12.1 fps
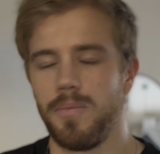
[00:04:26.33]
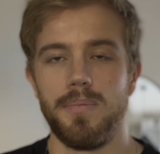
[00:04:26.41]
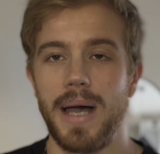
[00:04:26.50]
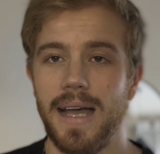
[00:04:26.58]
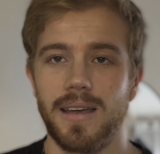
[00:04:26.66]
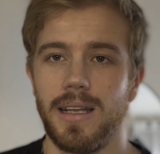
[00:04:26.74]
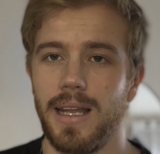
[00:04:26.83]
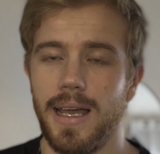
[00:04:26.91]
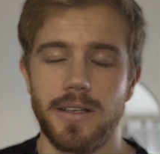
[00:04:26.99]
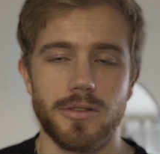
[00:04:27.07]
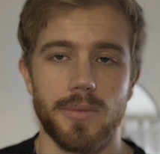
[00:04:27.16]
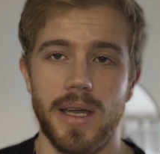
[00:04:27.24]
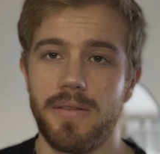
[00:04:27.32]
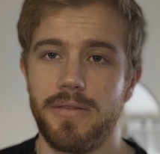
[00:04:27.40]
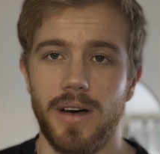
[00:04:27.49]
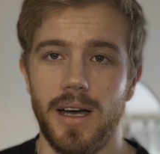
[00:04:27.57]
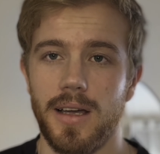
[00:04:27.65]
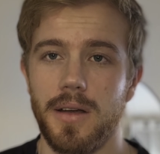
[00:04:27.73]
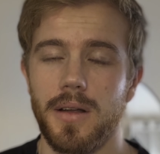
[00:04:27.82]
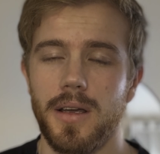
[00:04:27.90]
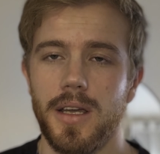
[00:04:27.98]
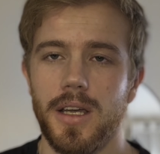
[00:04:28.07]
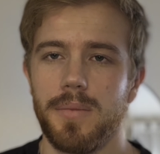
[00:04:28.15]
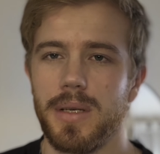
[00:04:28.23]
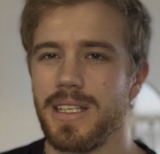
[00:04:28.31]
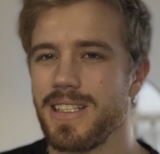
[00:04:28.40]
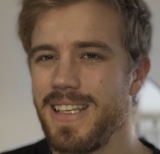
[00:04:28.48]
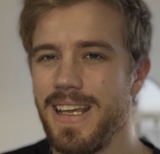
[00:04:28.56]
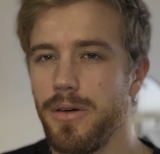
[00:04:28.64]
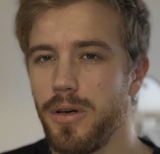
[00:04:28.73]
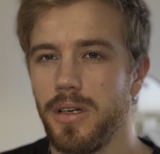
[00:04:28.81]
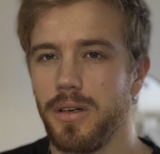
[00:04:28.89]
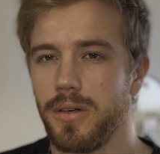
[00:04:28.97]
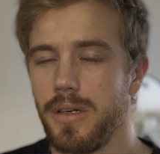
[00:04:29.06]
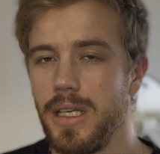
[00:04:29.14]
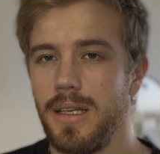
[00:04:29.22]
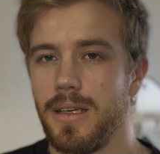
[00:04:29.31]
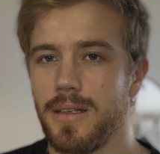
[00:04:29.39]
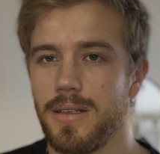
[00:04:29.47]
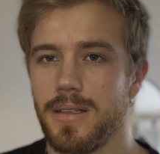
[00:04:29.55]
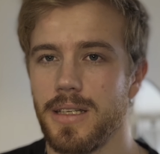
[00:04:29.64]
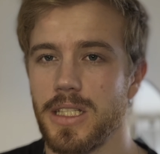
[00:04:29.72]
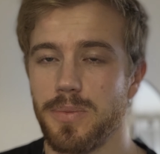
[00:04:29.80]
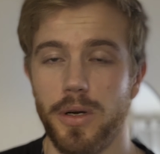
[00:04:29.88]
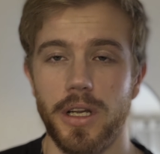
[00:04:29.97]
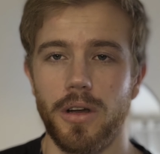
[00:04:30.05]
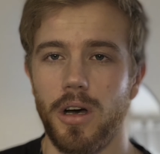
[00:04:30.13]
Back and legs remain fine, but the secret ingredient is putting